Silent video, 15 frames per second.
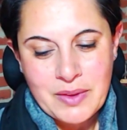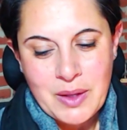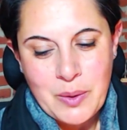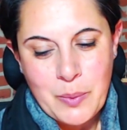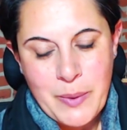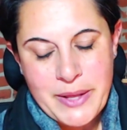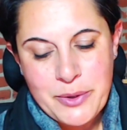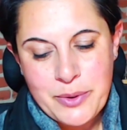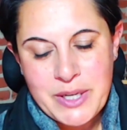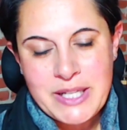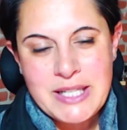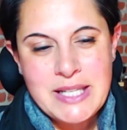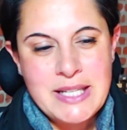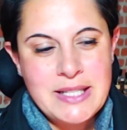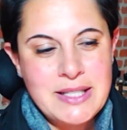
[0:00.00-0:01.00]
Whether it
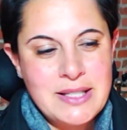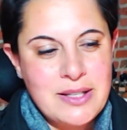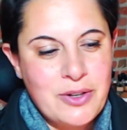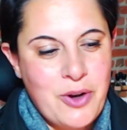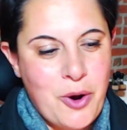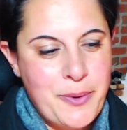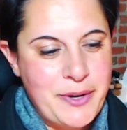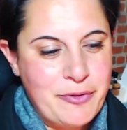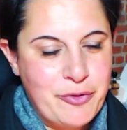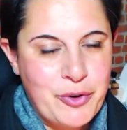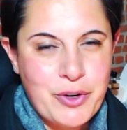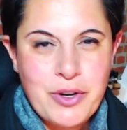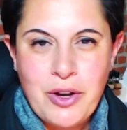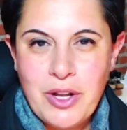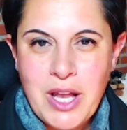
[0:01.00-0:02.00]
is going for a
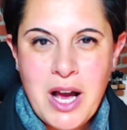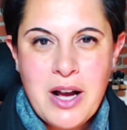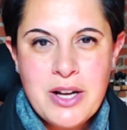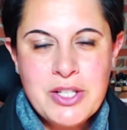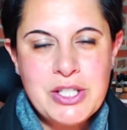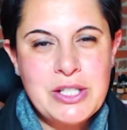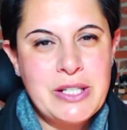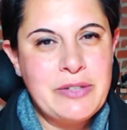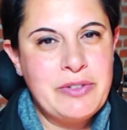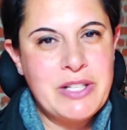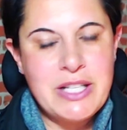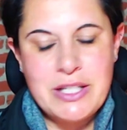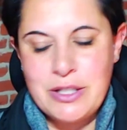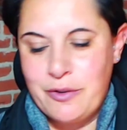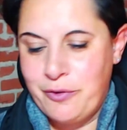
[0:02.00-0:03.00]
collage, if it
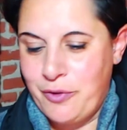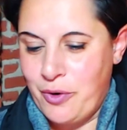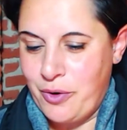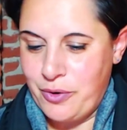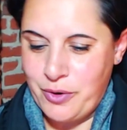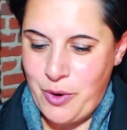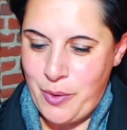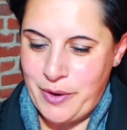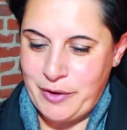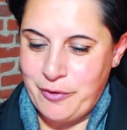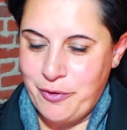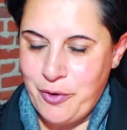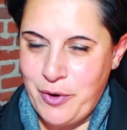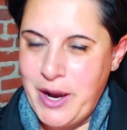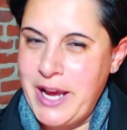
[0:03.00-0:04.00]
is for going
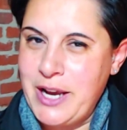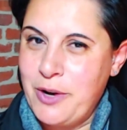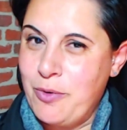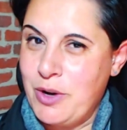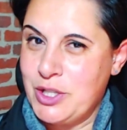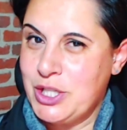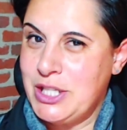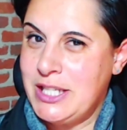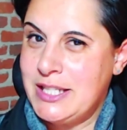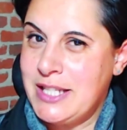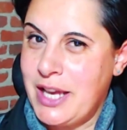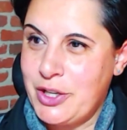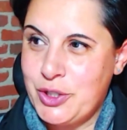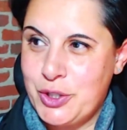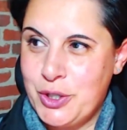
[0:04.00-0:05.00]
for a grungy
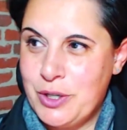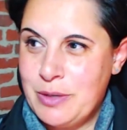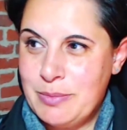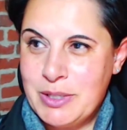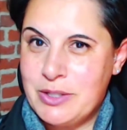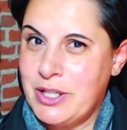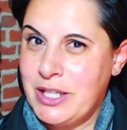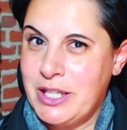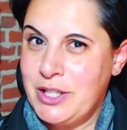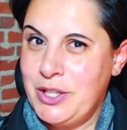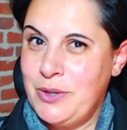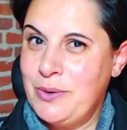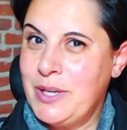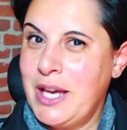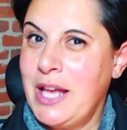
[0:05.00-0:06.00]
texture, I'm looking at
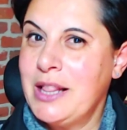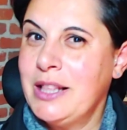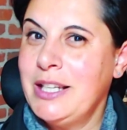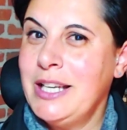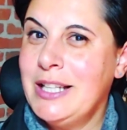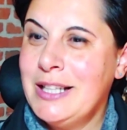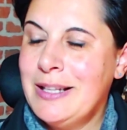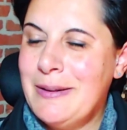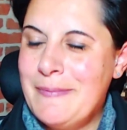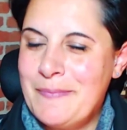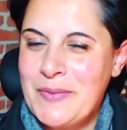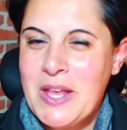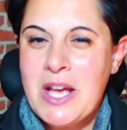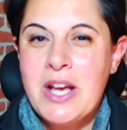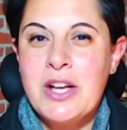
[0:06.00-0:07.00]
you, Kathleen,
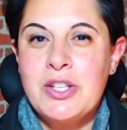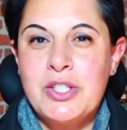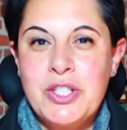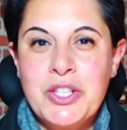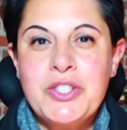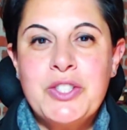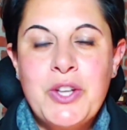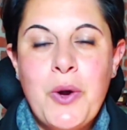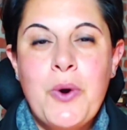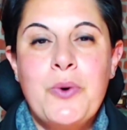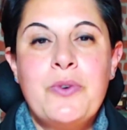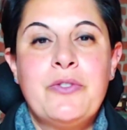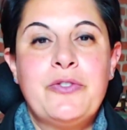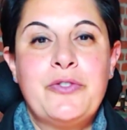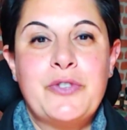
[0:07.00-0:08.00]
just go
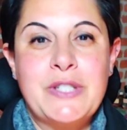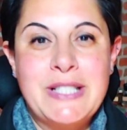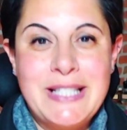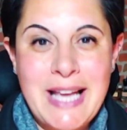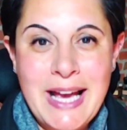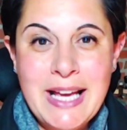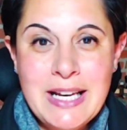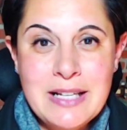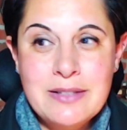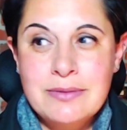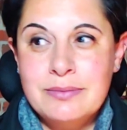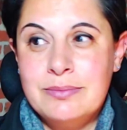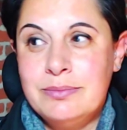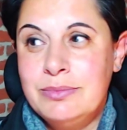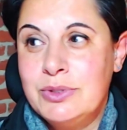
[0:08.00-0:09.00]
for that.
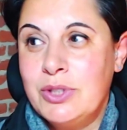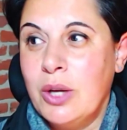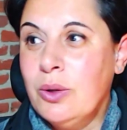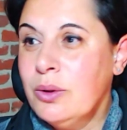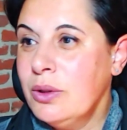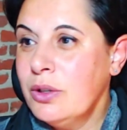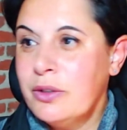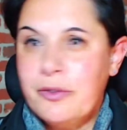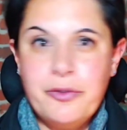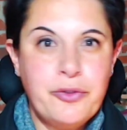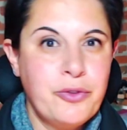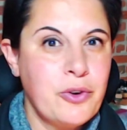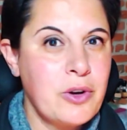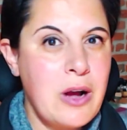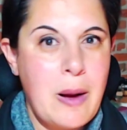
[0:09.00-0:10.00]
Don't look
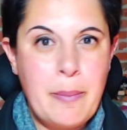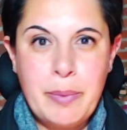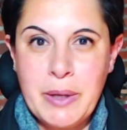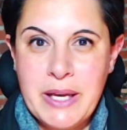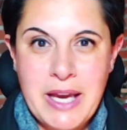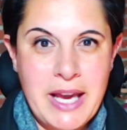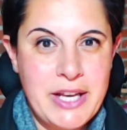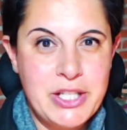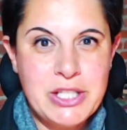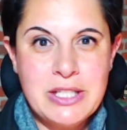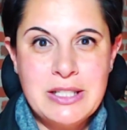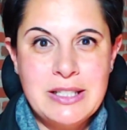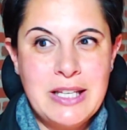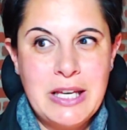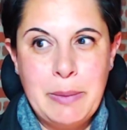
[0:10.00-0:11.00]
for
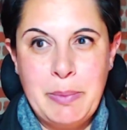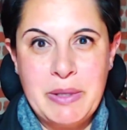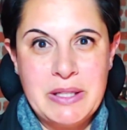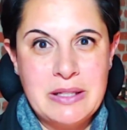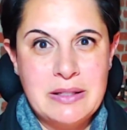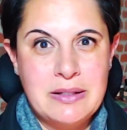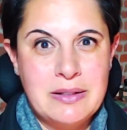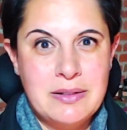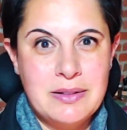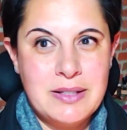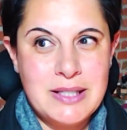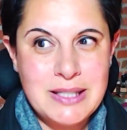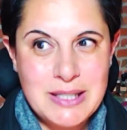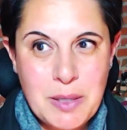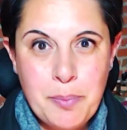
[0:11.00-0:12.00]
complication. Keep it
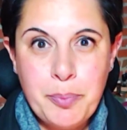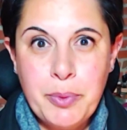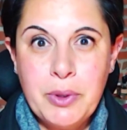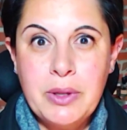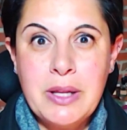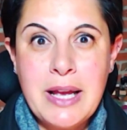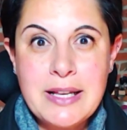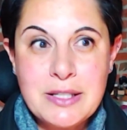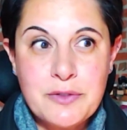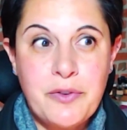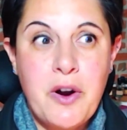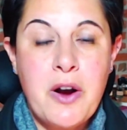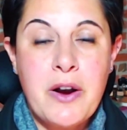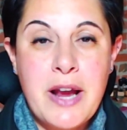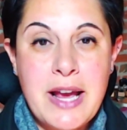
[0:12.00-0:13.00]
simple as
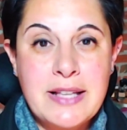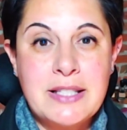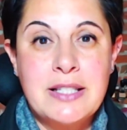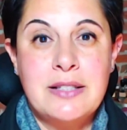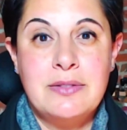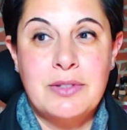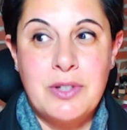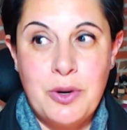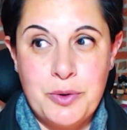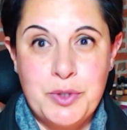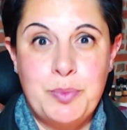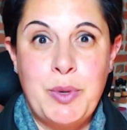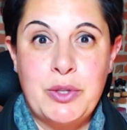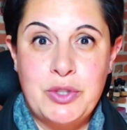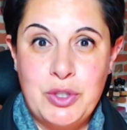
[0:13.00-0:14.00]
far as it
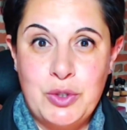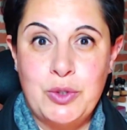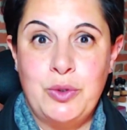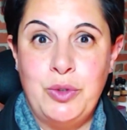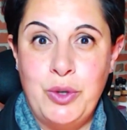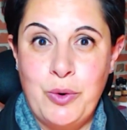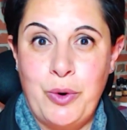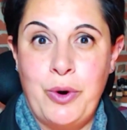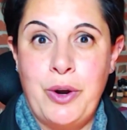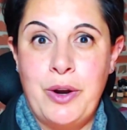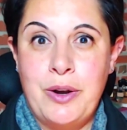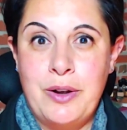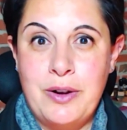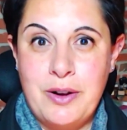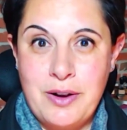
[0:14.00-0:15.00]
corresponds to your
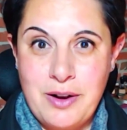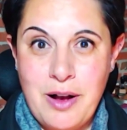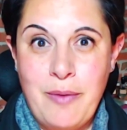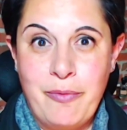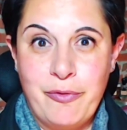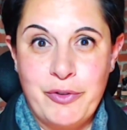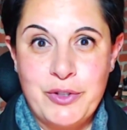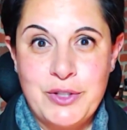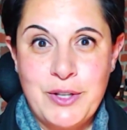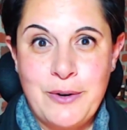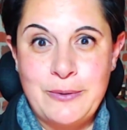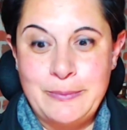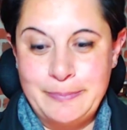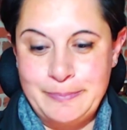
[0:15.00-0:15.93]
comfort zone.